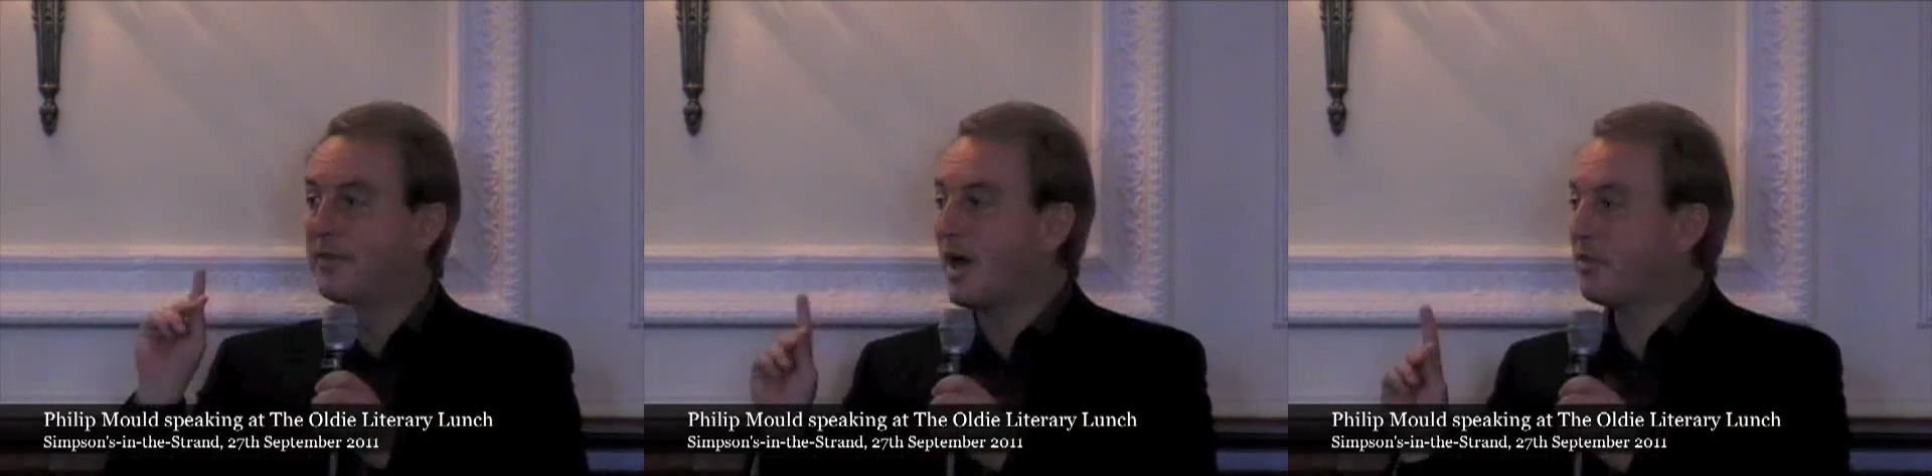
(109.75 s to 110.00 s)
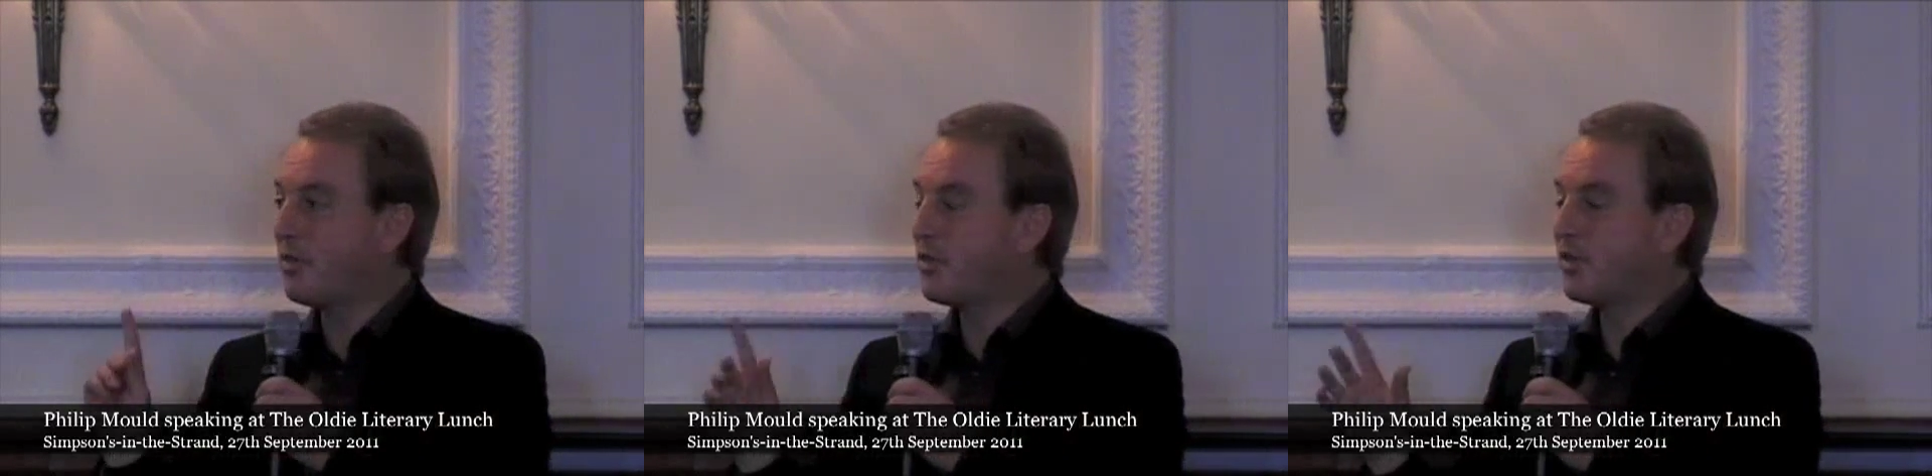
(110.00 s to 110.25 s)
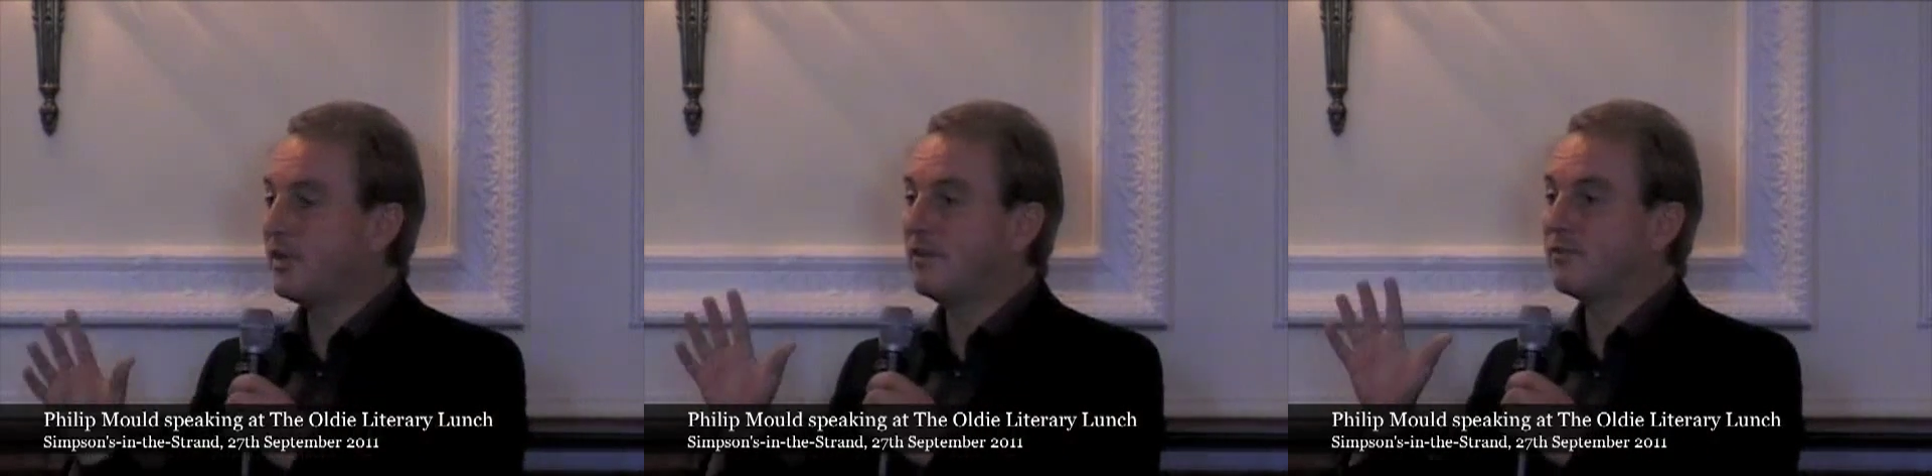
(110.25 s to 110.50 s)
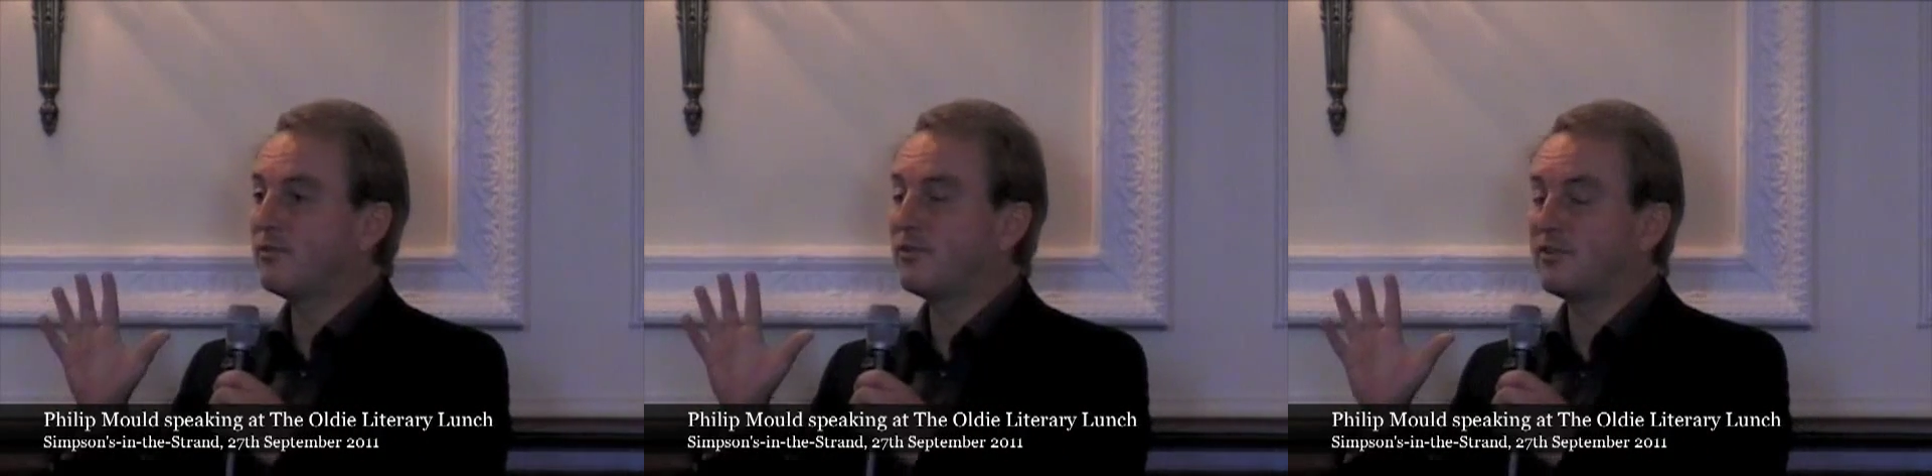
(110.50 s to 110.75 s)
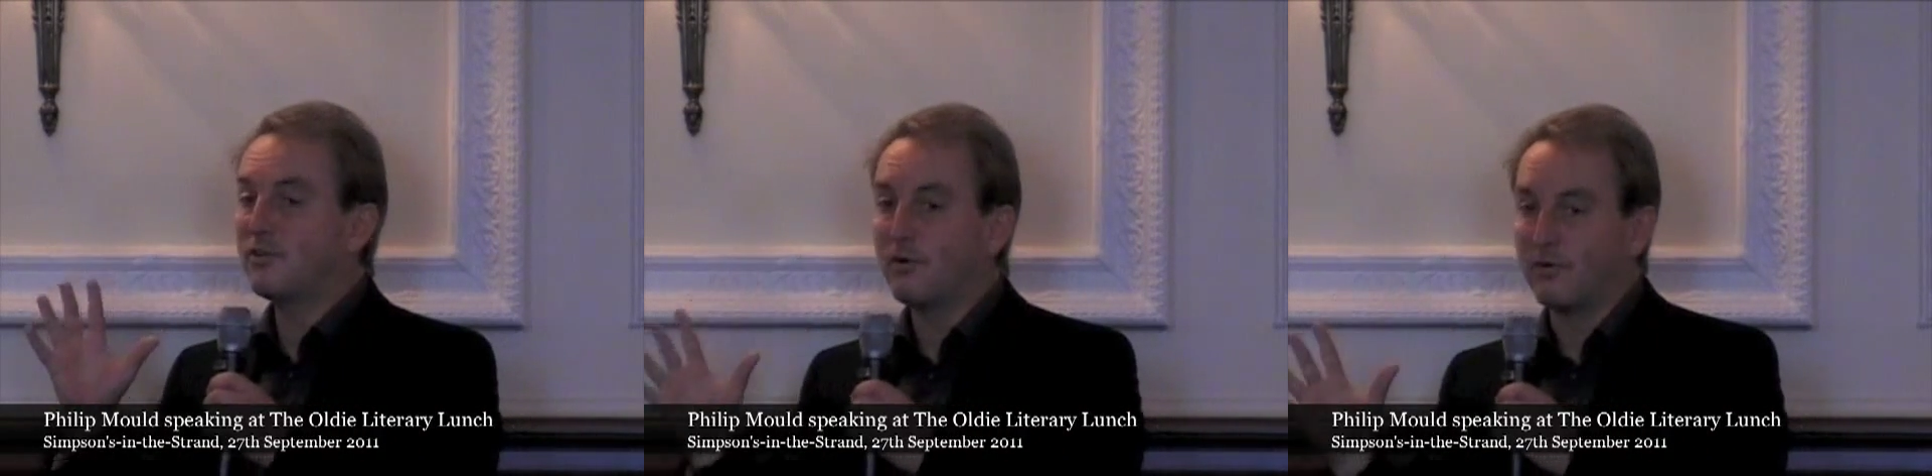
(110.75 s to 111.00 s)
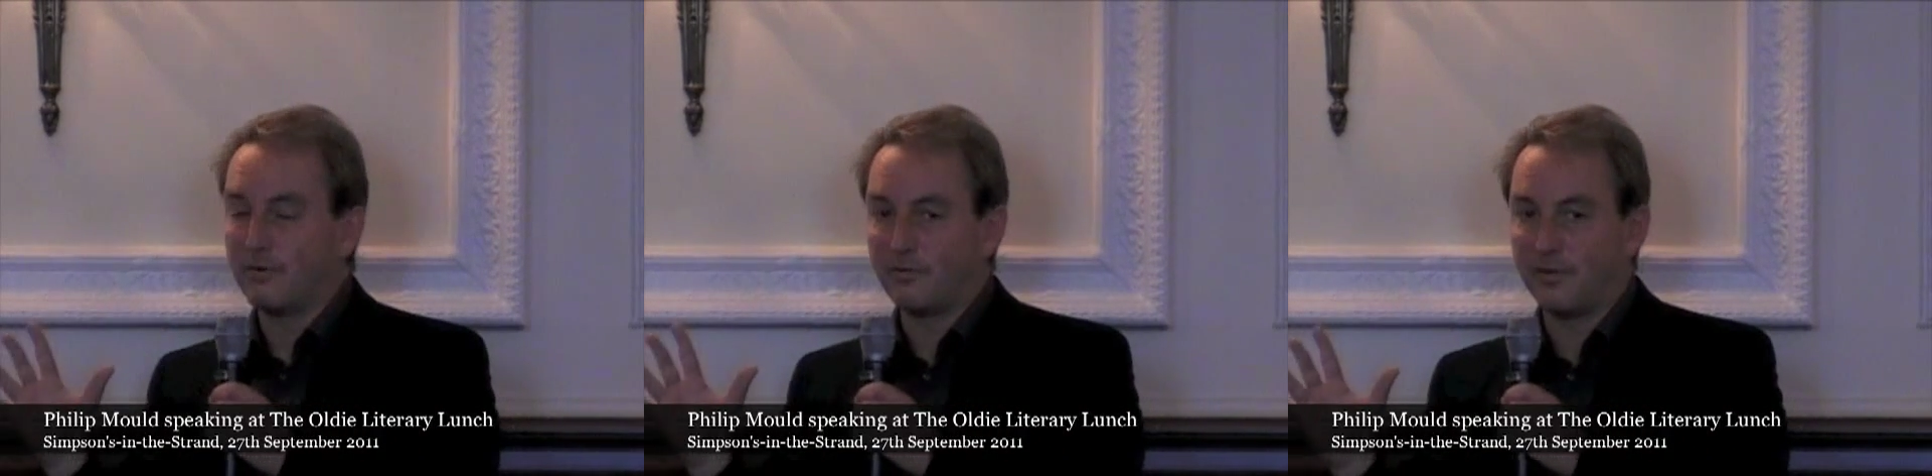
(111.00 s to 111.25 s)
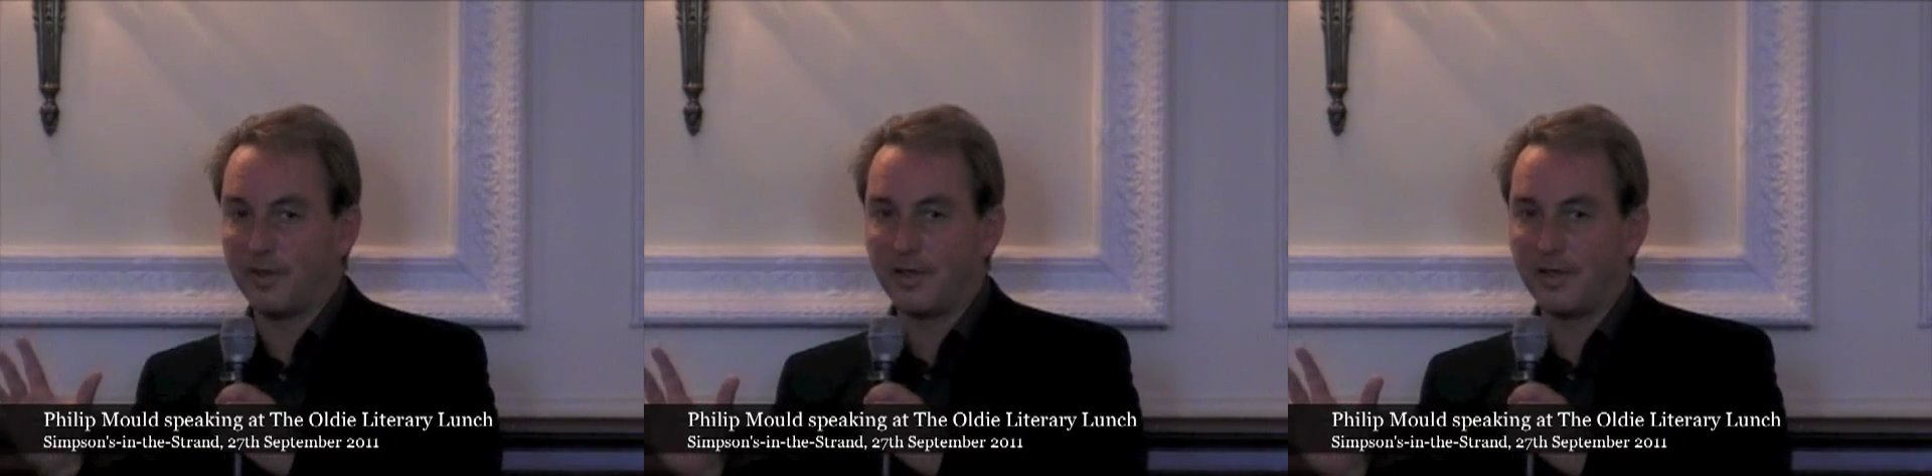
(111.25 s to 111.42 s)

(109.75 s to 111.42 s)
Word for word: Another thing is photography.